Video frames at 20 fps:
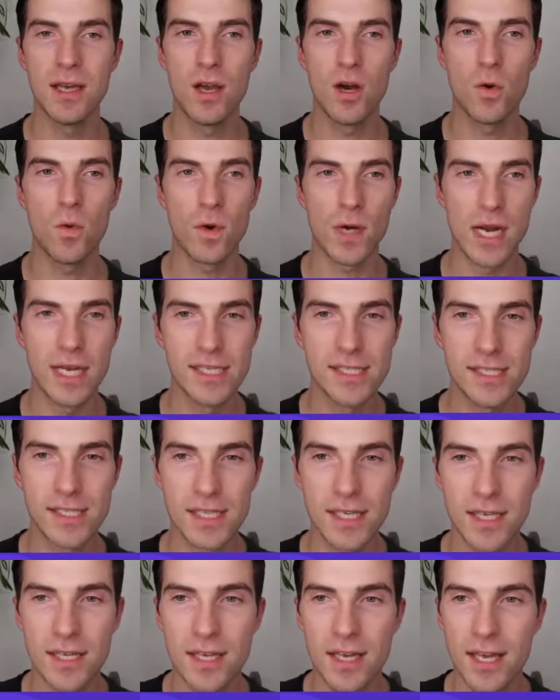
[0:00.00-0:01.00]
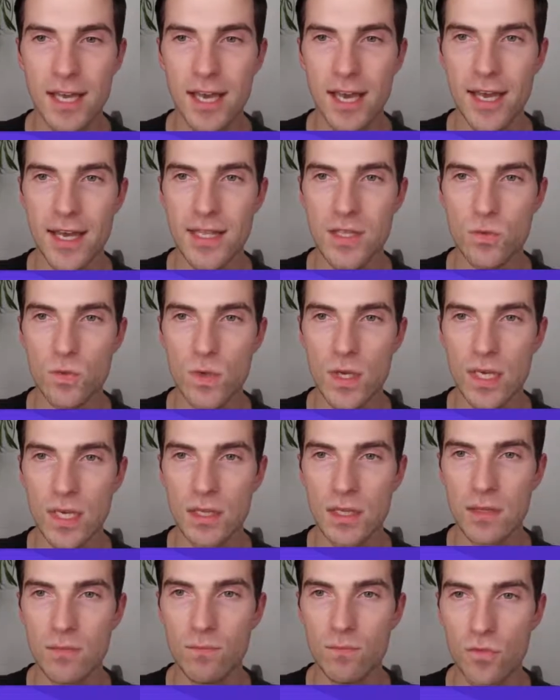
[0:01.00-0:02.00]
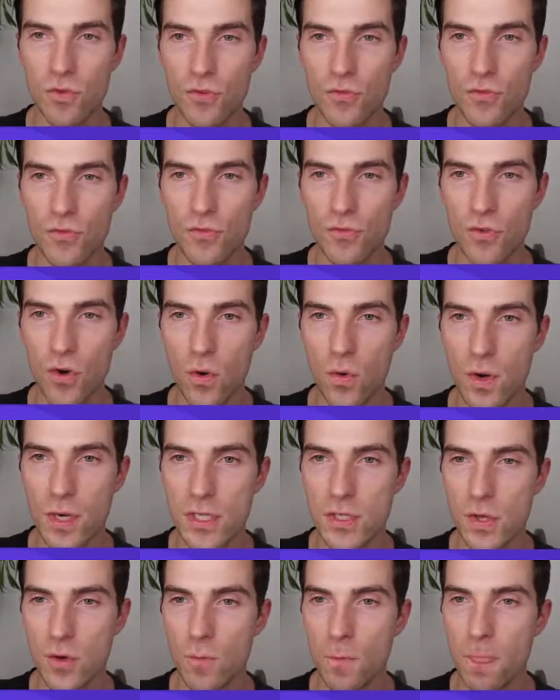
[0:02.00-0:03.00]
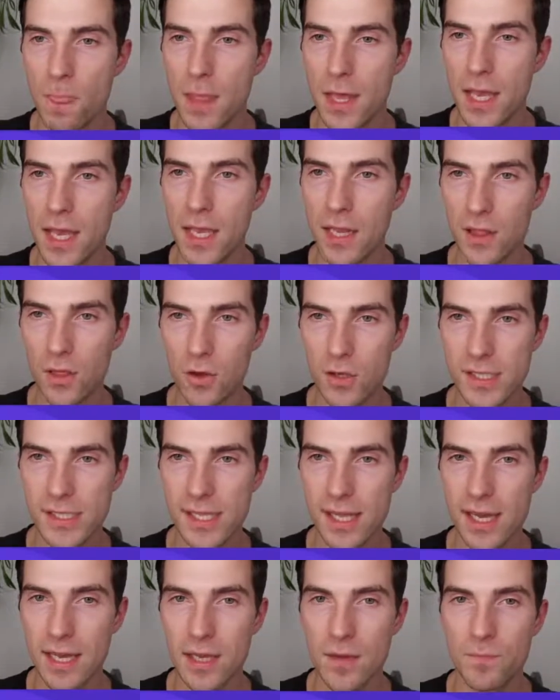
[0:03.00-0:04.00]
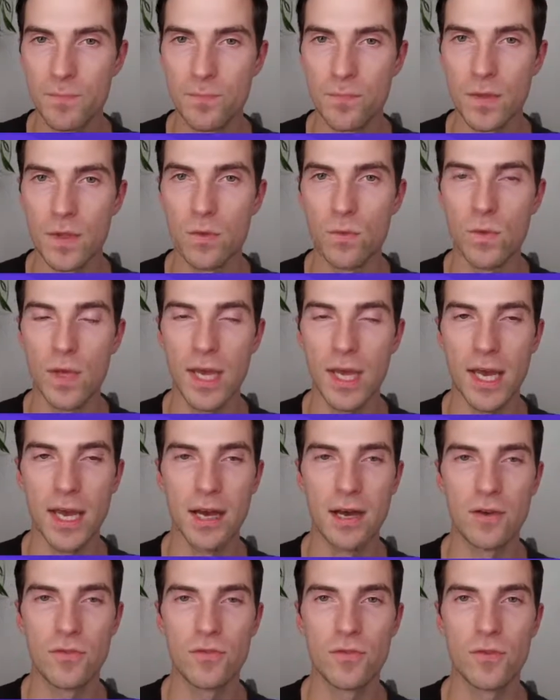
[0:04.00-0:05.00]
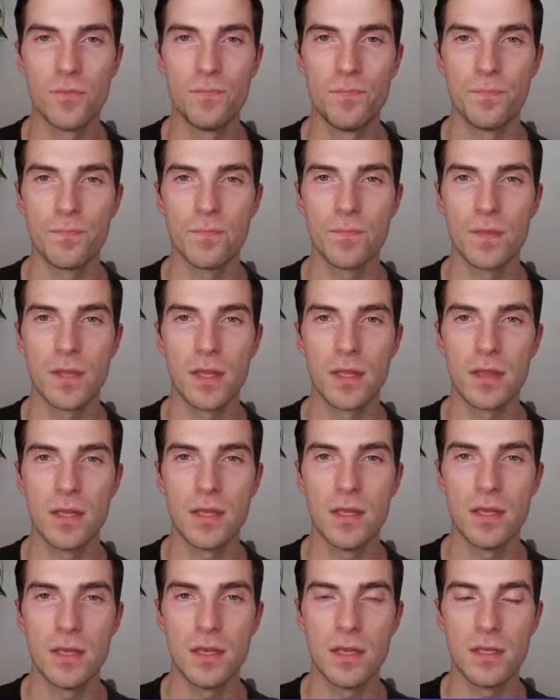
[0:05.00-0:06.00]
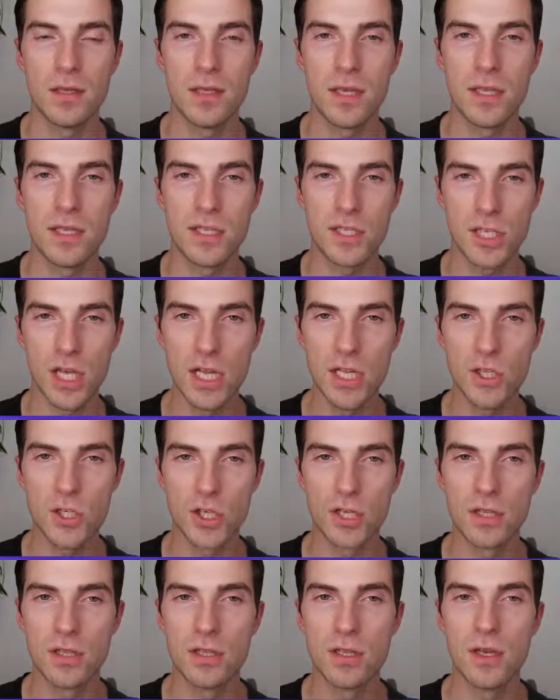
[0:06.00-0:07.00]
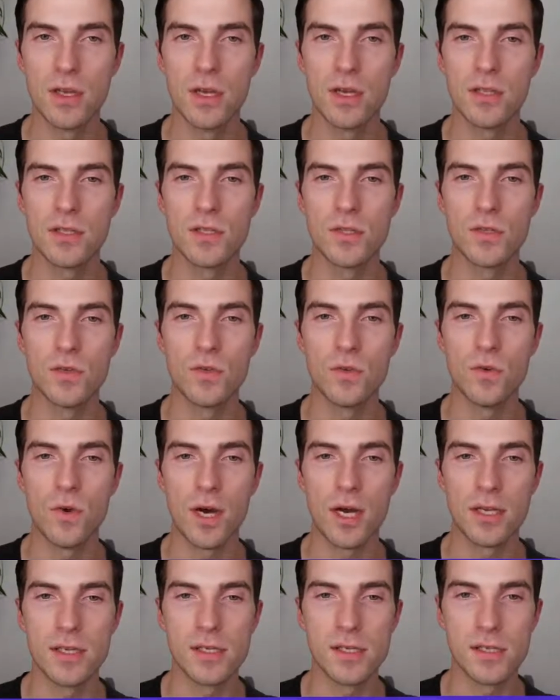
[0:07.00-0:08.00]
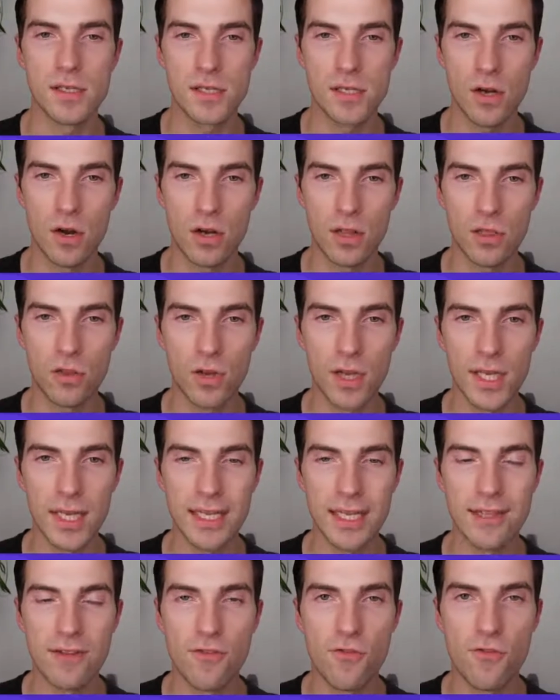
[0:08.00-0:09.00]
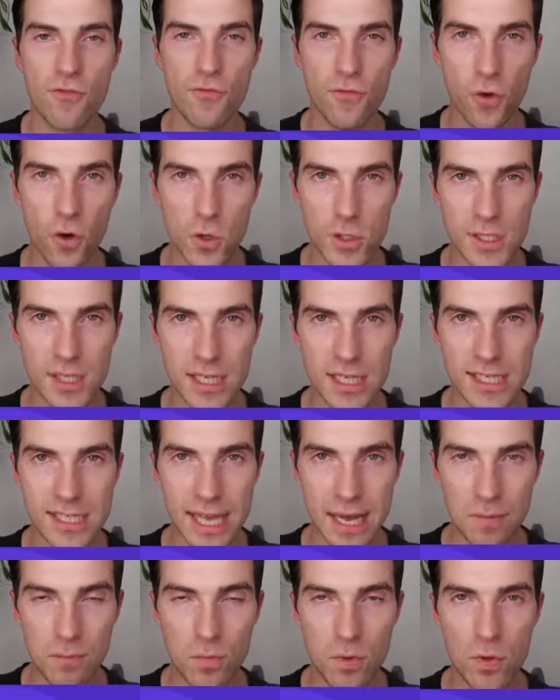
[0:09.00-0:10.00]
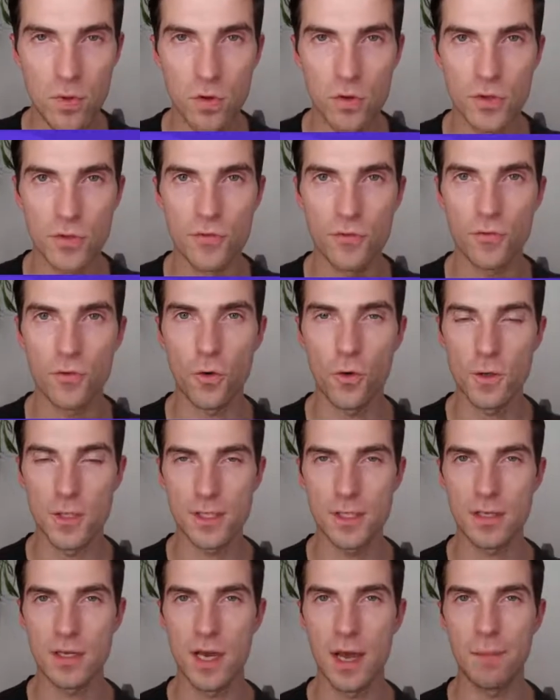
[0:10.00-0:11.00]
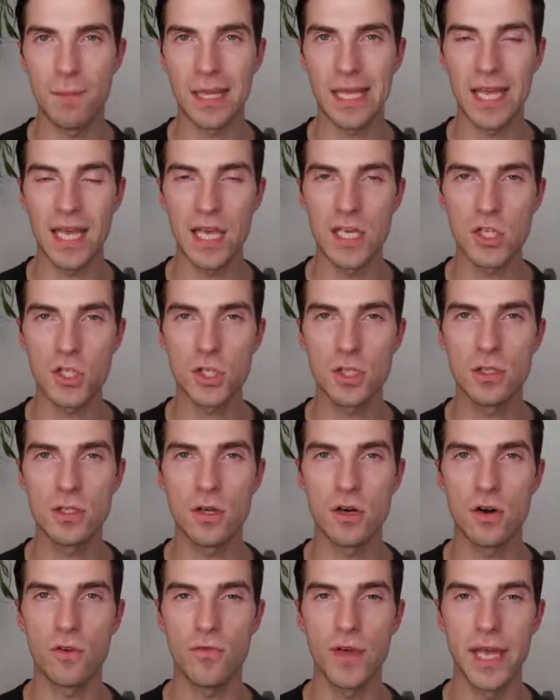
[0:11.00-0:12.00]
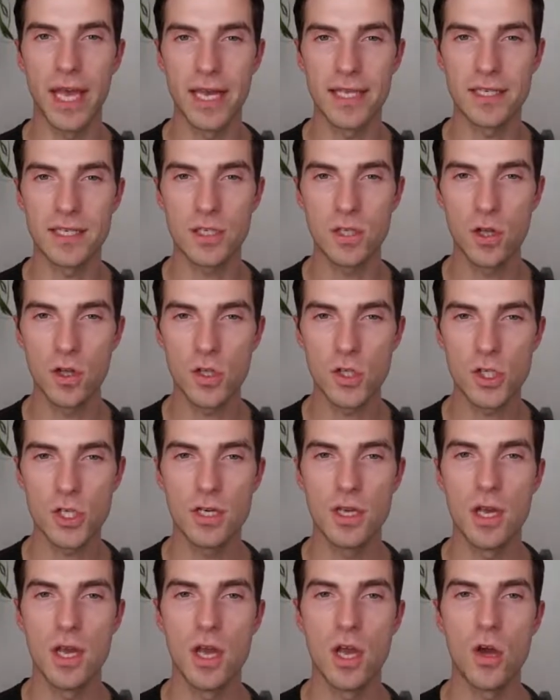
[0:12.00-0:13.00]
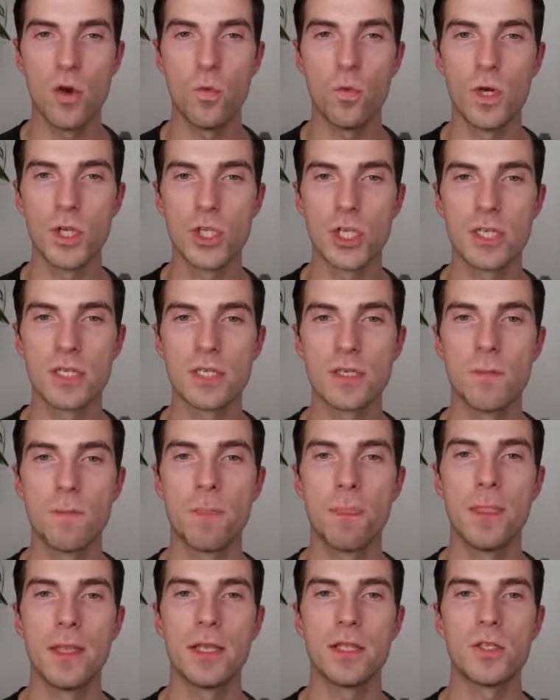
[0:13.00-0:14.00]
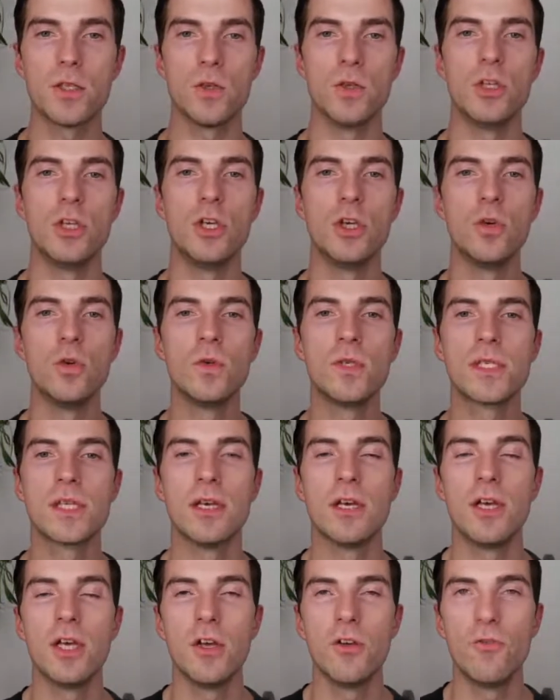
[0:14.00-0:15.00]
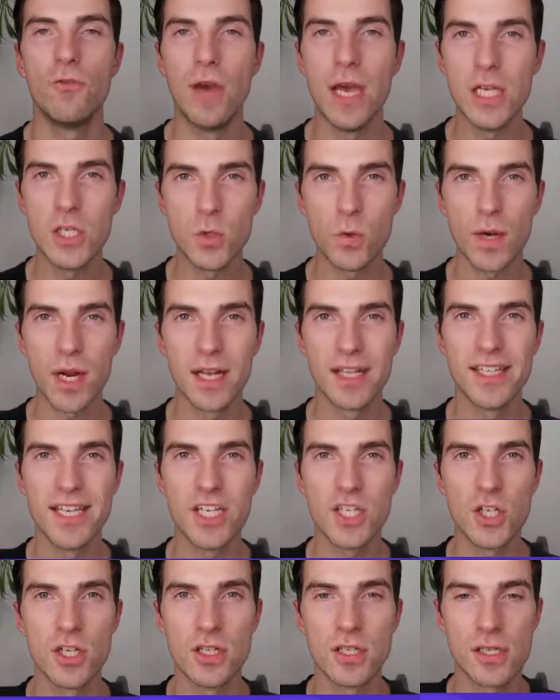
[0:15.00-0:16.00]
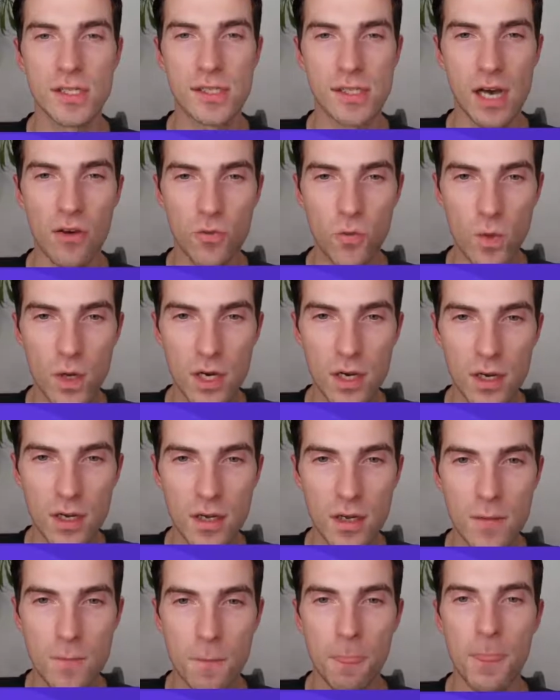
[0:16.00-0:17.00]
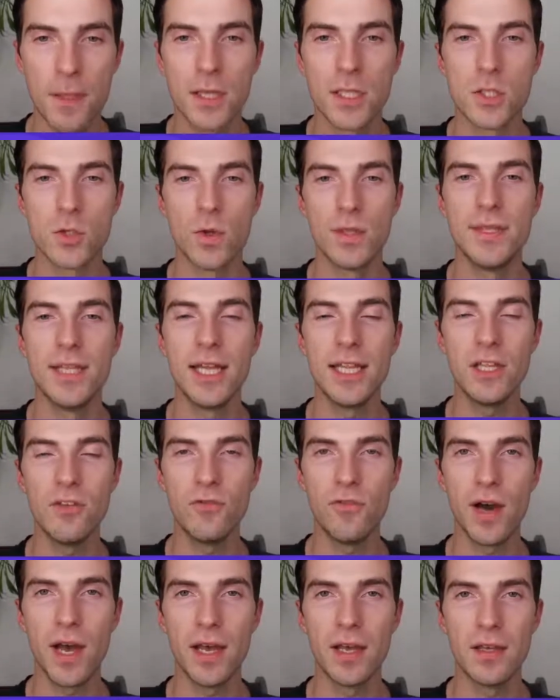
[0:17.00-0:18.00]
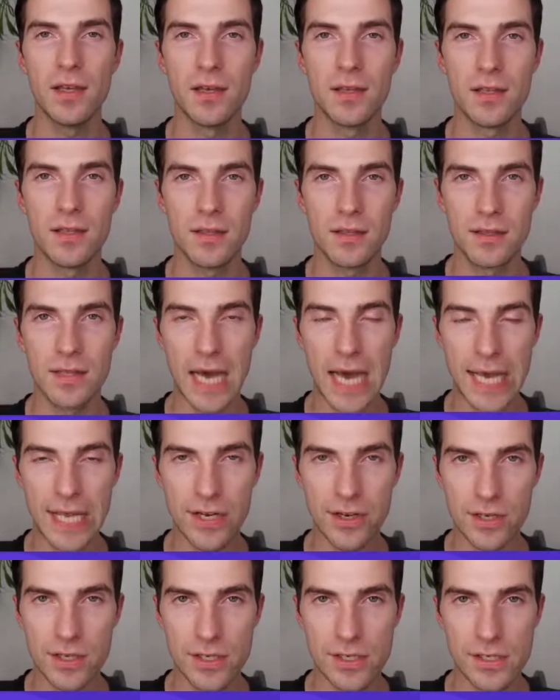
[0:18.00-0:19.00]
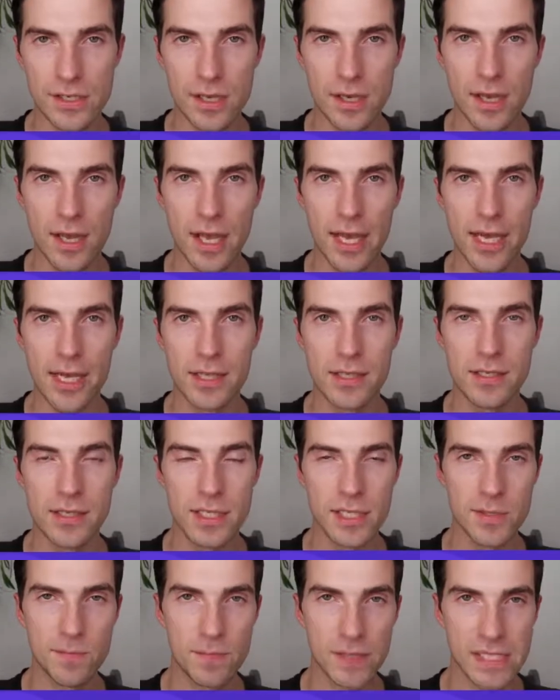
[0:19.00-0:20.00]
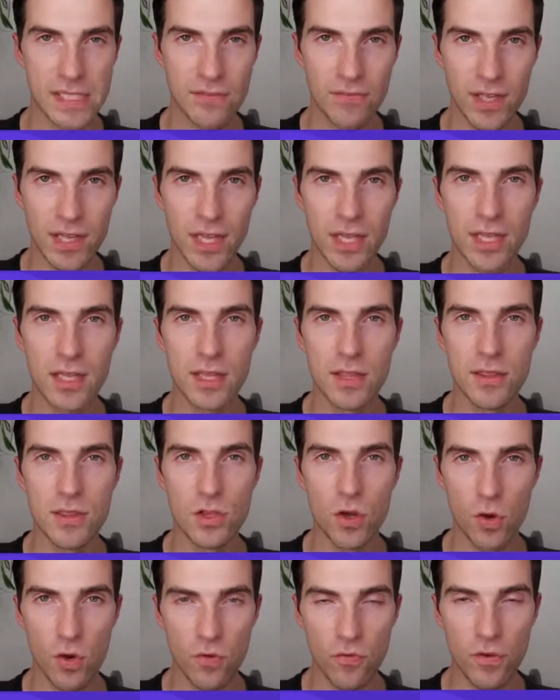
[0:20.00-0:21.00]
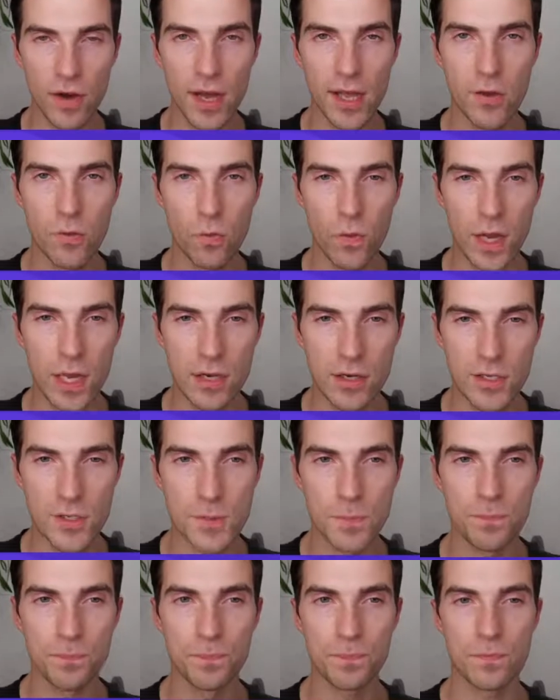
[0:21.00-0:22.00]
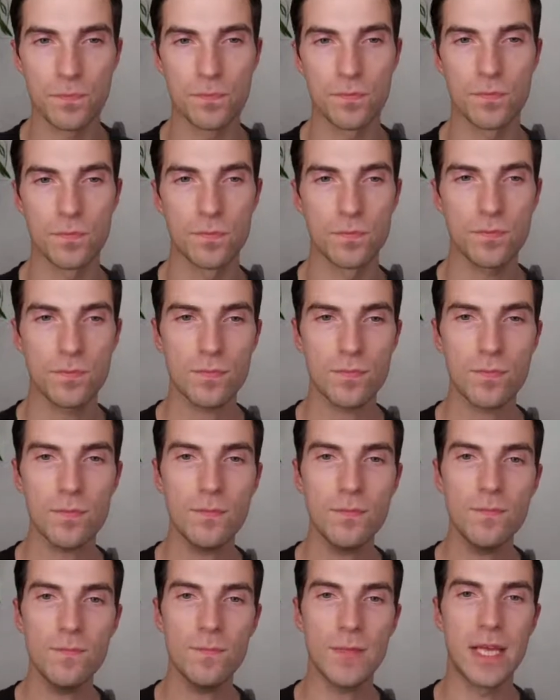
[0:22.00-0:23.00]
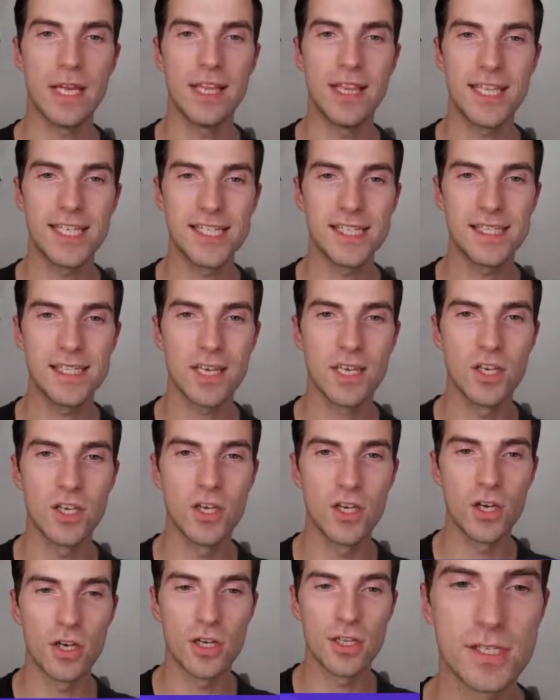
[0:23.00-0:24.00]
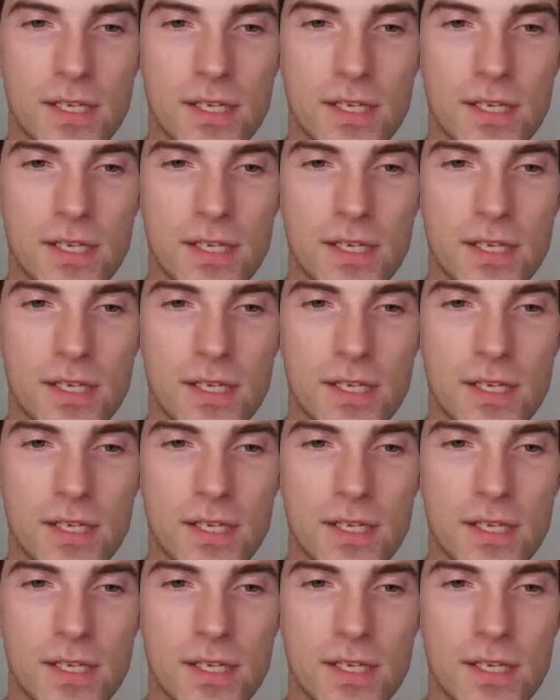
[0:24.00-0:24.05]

what I see, and we can move forward. So it looks like we have the intention to start looking at the first example or the first application of AI technology, which is to use facial recognition software to identify diners and specifically notify waiters. This is a good